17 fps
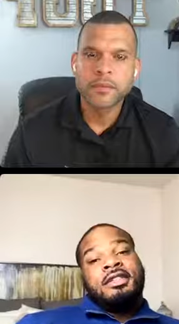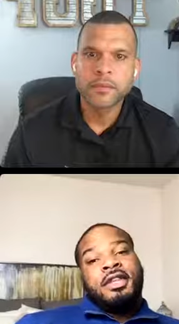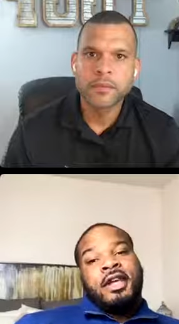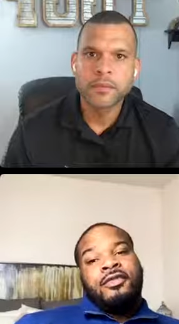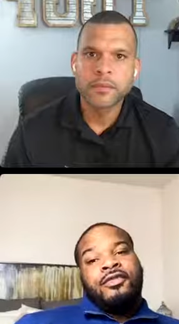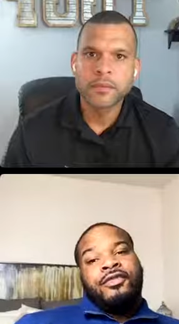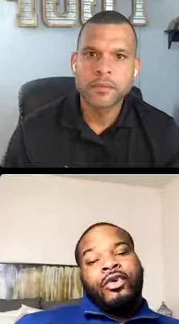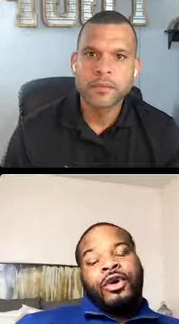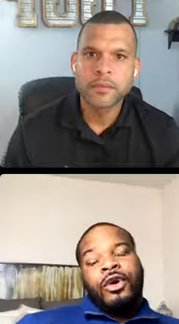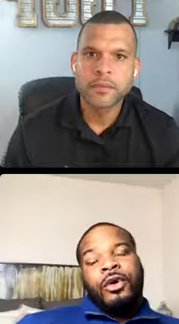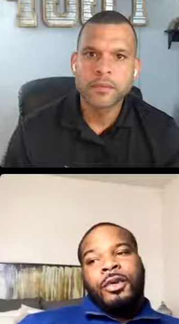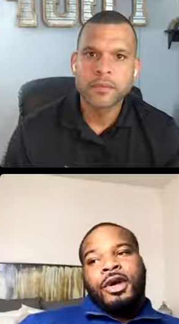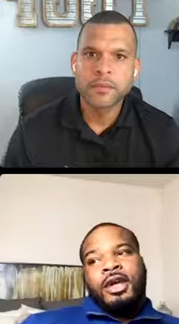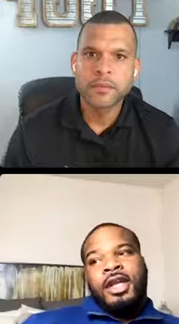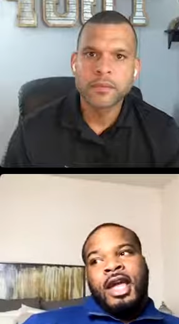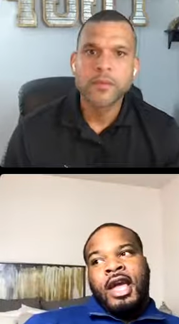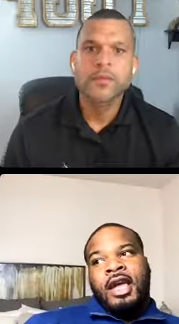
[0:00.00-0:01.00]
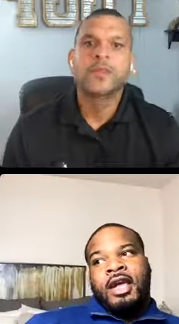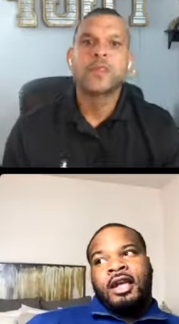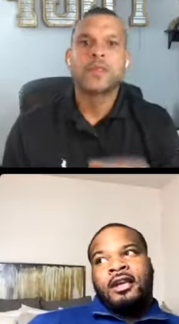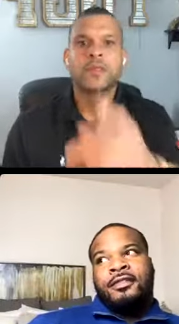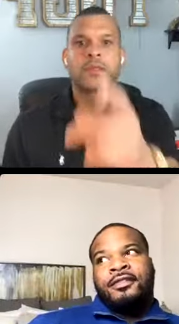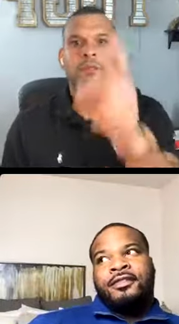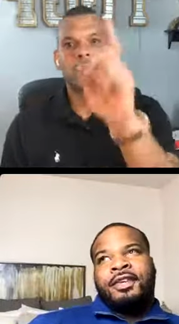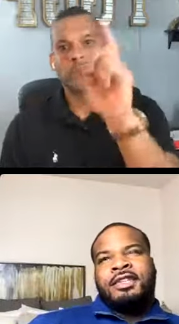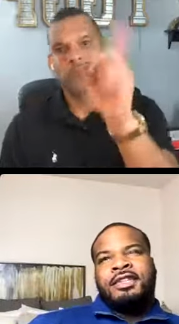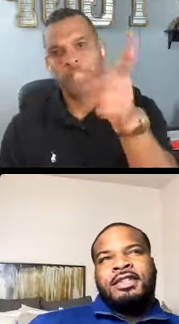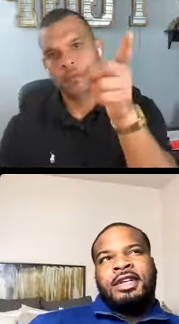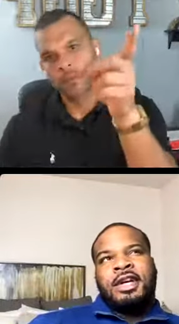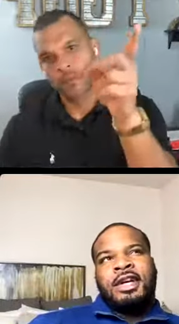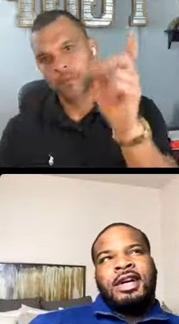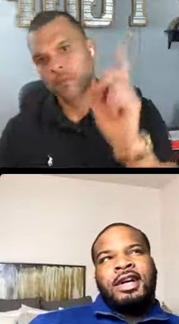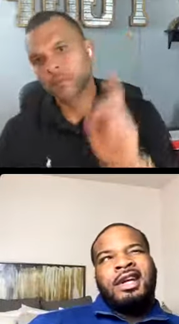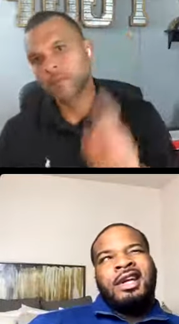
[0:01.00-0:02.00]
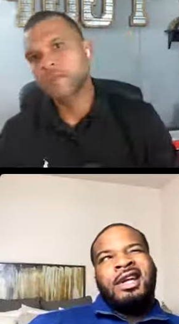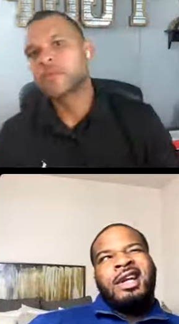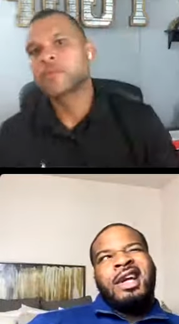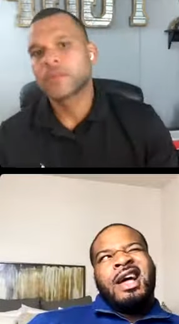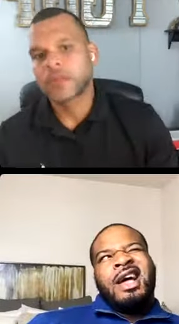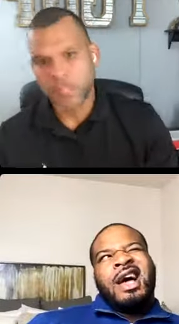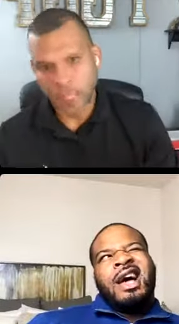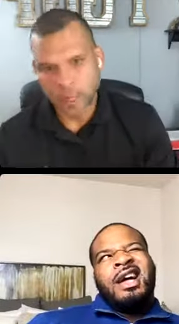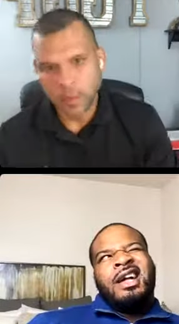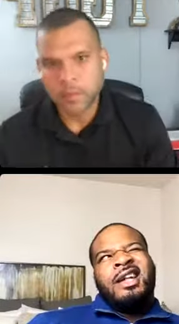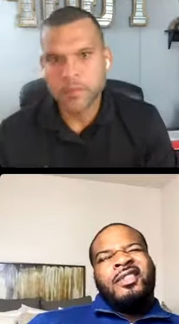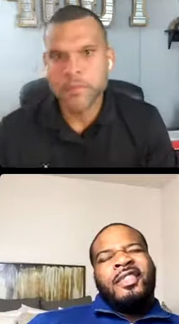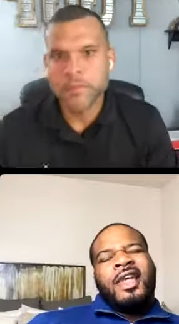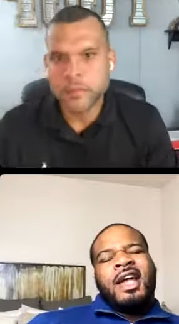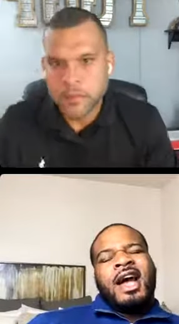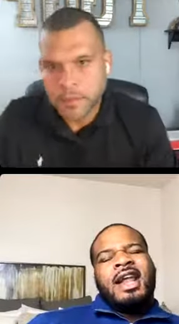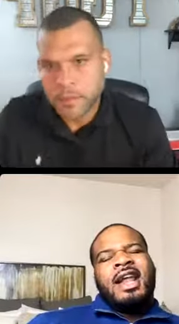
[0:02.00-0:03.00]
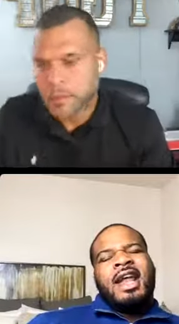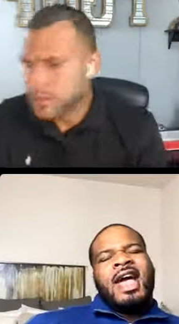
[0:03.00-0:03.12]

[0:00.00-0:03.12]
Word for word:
Speaker 1: their 401k if it's a uh, Yep. They gotta